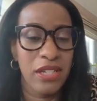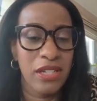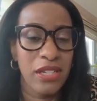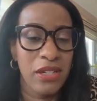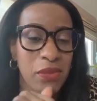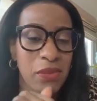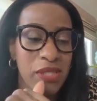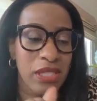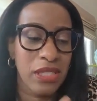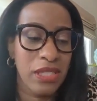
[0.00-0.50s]
It
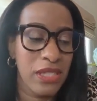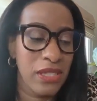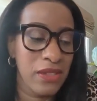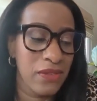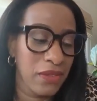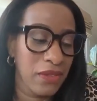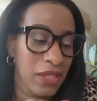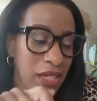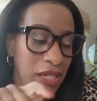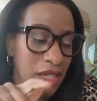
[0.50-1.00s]
was
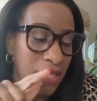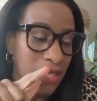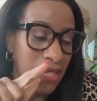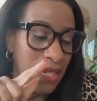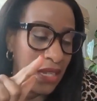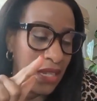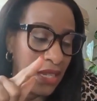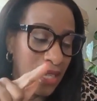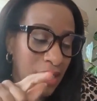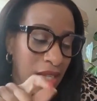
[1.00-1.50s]
Cleveland,
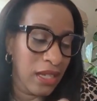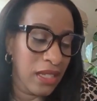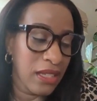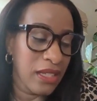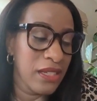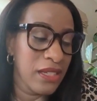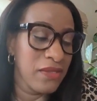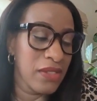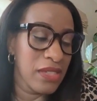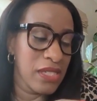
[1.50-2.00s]

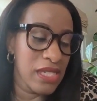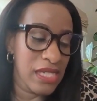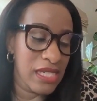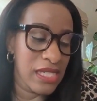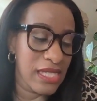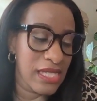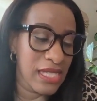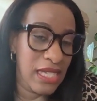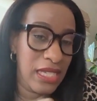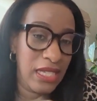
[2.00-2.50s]
DC,